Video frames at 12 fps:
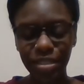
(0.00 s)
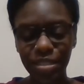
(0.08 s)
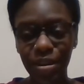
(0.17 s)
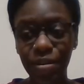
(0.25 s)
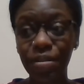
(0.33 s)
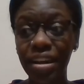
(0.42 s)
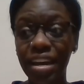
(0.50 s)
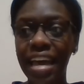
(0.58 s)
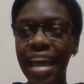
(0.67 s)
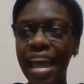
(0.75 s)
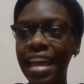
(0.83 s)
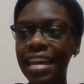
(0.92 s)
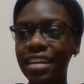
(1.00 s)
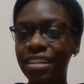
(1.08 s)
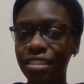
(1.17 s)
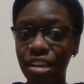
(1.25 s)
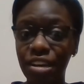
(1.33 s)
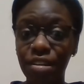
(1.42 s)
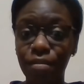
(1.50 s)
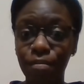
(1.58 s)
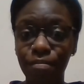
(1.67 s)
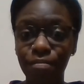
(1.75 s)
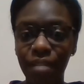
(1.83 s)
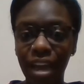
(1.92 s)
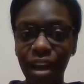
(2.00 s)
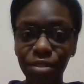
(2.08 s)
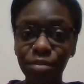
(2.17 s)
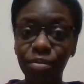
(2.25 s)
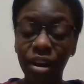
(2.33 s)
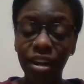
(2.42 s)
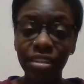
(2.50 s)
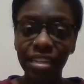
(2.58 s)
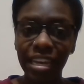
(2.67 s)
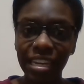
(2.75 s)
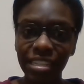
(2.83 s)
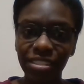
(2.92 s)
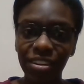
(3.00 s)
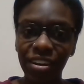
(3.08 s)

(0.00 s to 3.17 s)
So, and House Pride Days